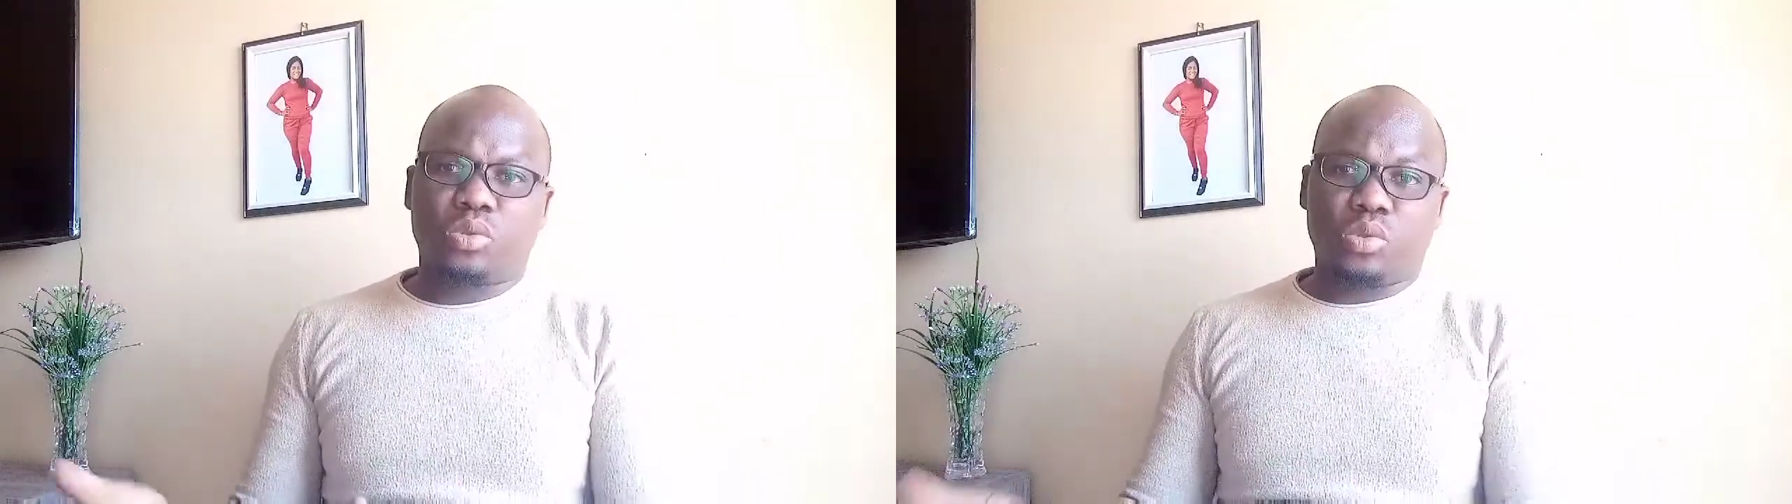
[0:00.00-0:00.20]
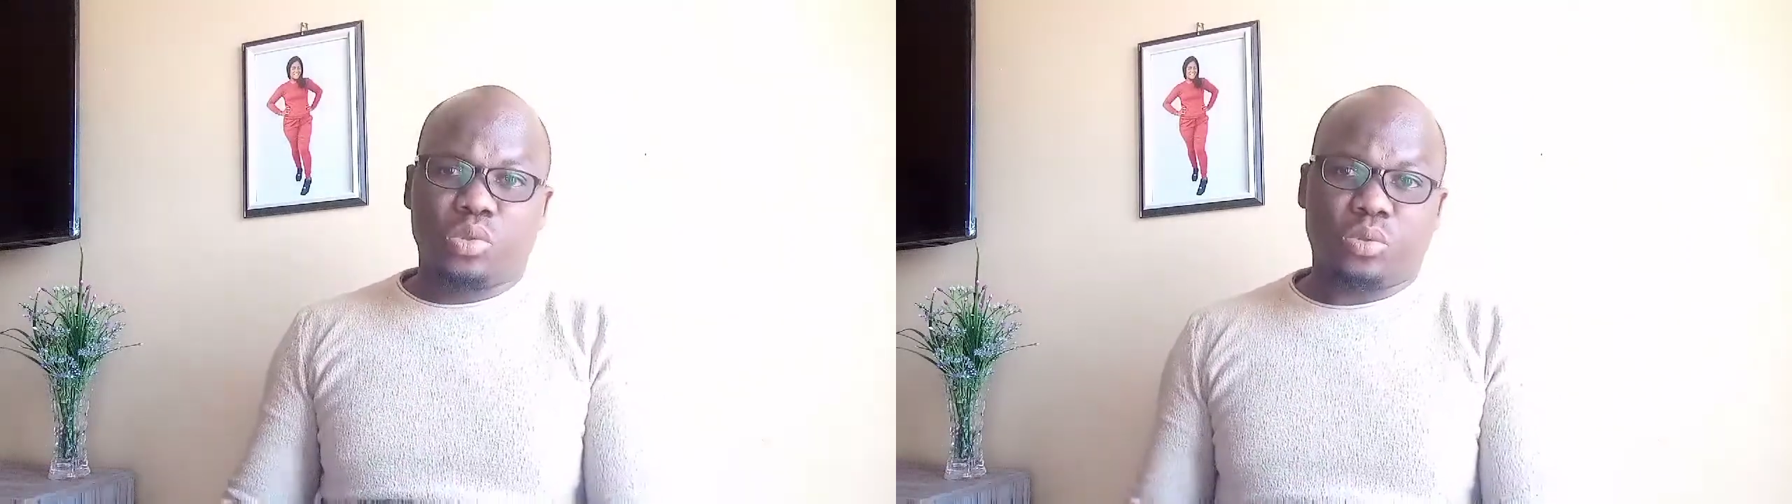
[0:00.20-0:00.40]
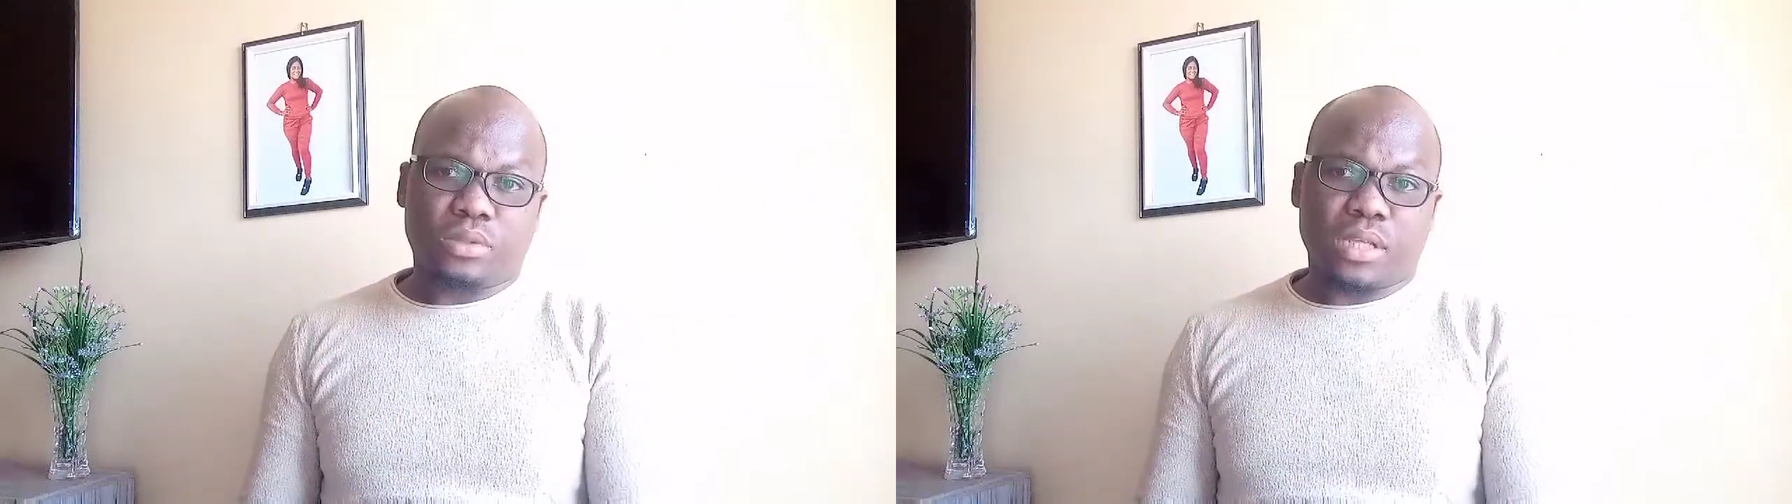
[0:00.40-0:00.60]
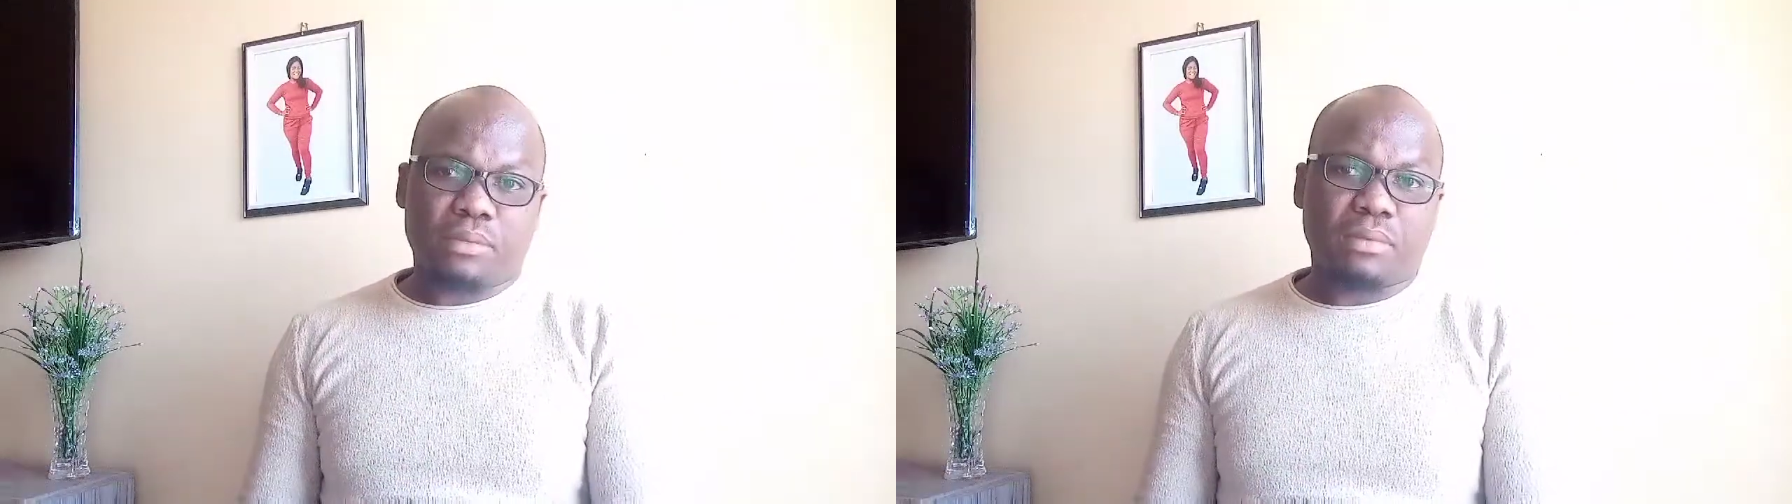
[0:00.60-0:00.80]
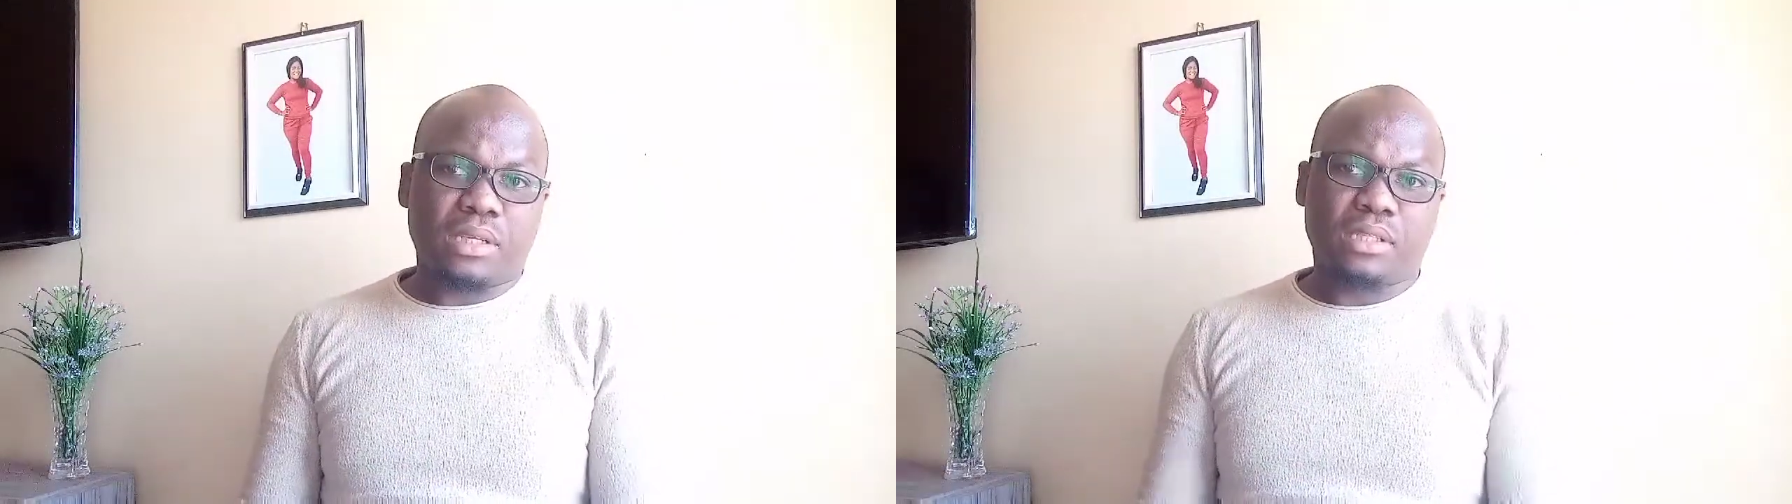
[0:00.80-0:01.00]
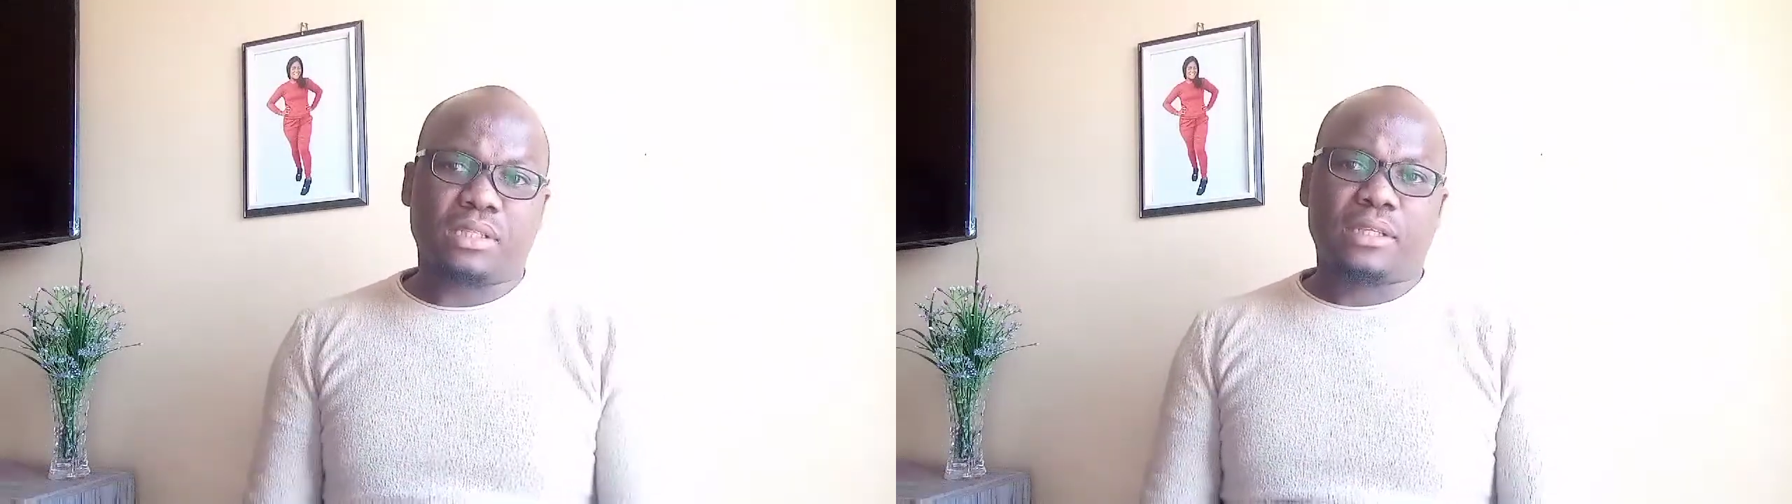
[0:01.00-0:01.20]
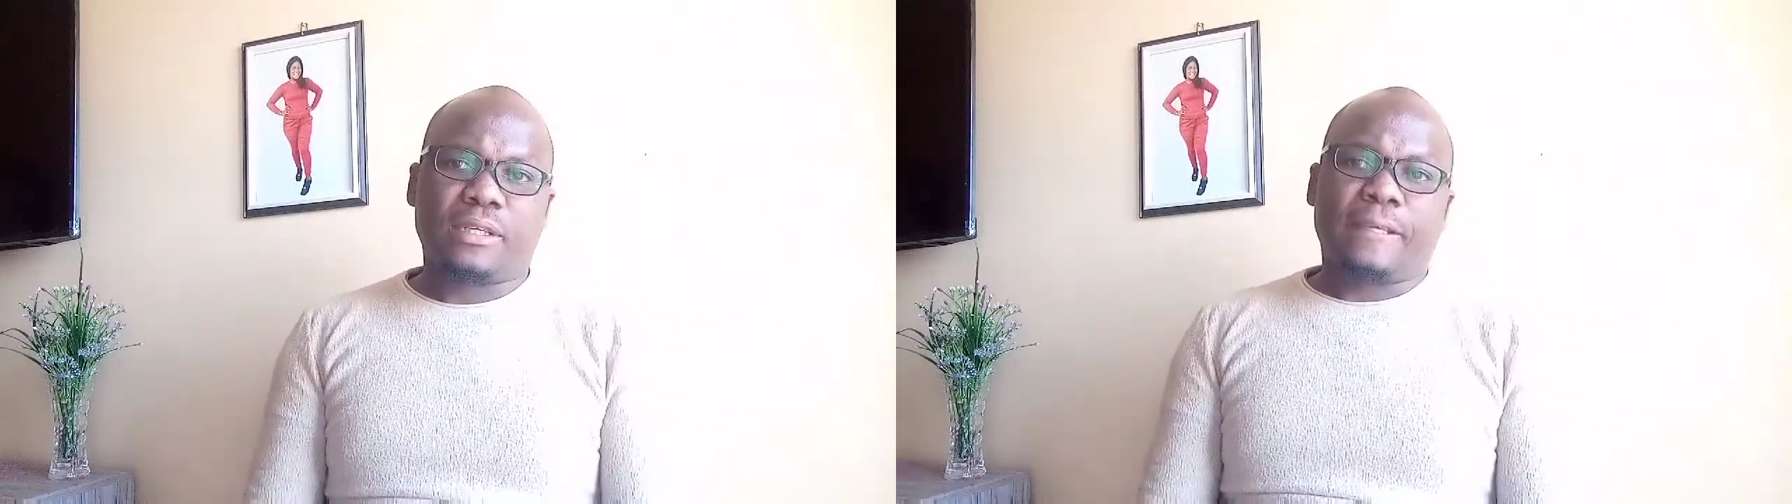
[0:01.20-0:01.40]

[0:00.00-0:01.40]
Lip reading: to do with that money,